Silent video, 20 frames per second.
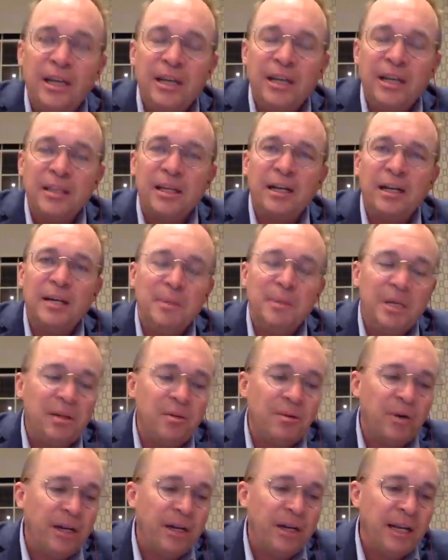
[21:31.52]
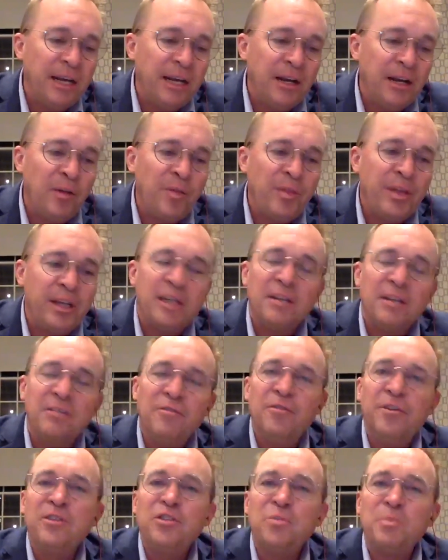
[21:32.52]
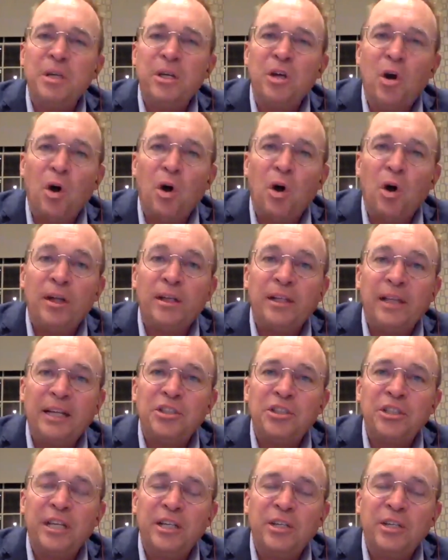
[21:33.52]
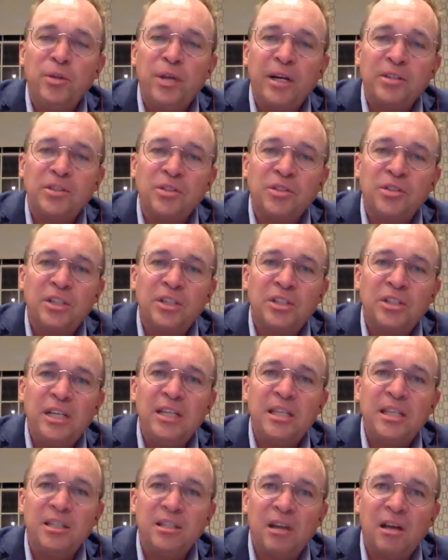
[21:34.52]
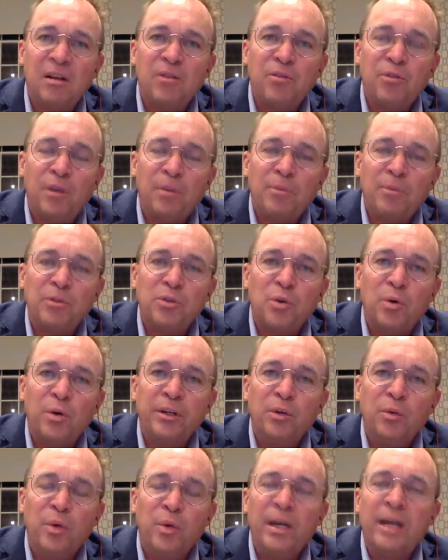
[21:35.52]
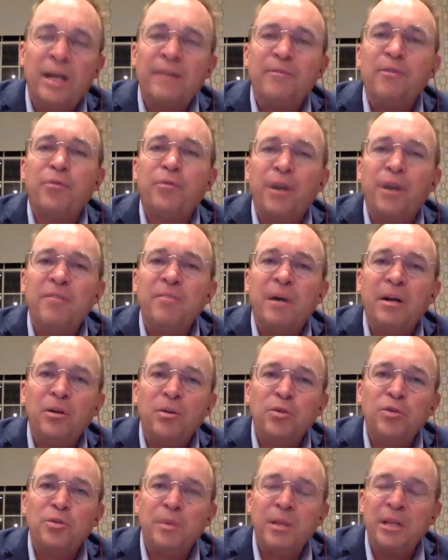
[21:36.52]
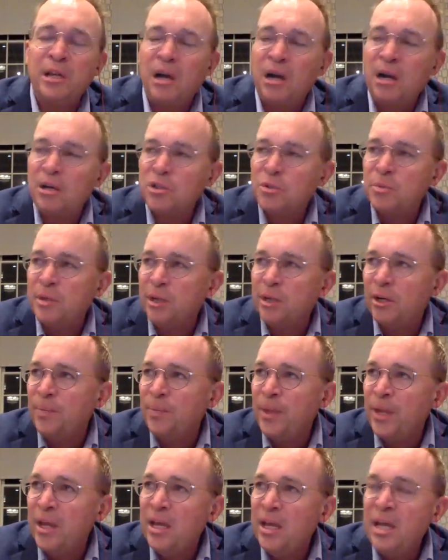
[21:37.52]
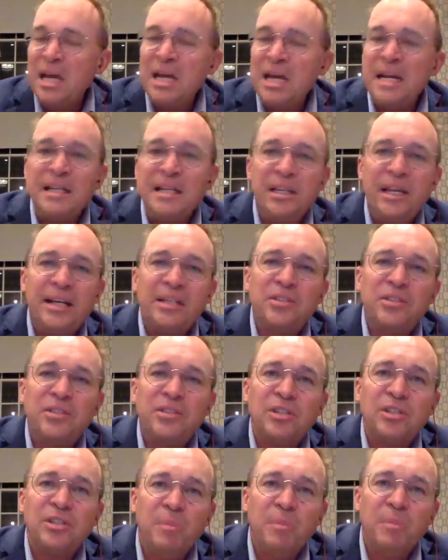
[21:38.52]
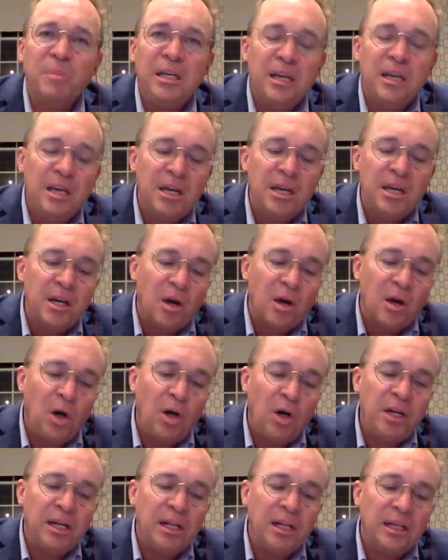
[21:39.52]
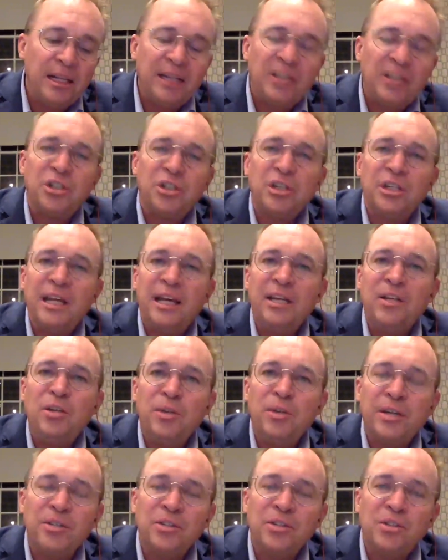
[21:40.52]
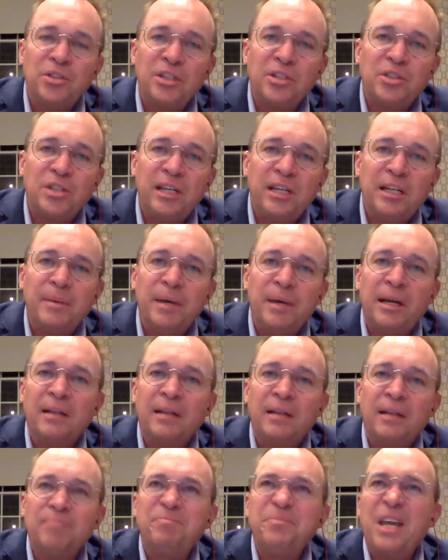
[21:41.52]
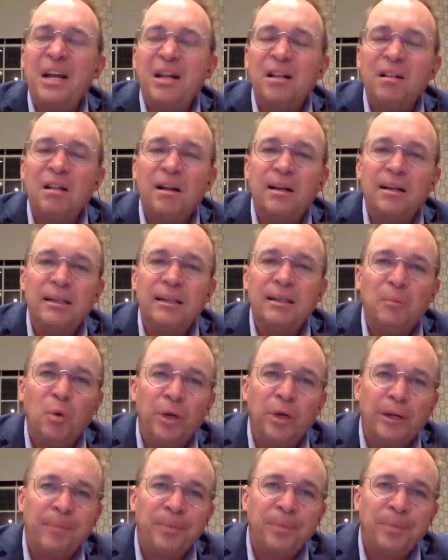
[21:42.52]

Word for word: that I'm in right now that convinced me on election day in 2016 that Donald Trump was going to win. I have a friend of mine who used to be the congressman here, and he texted me on election day 2016 about 10 o'clock in the morning